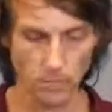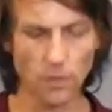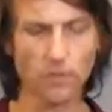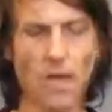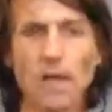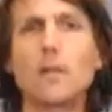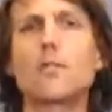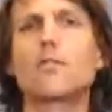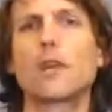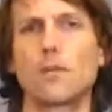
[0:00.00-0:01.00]
Second
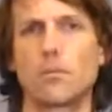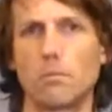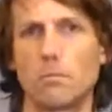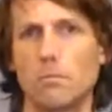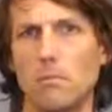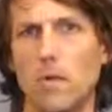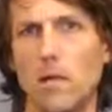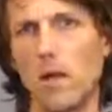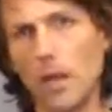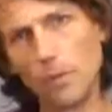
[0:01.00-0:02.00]
distinction is
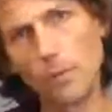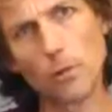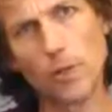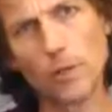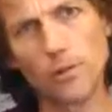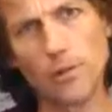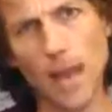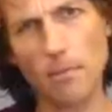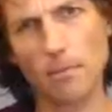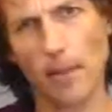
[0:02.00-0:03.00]
between a
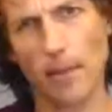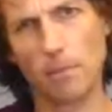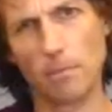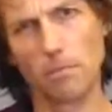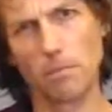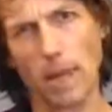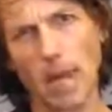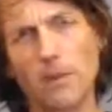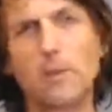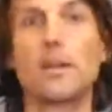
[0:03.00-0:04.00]
skeptic
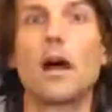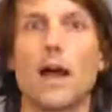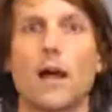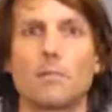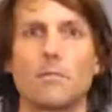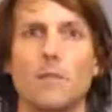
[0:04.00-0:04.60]
and a denier.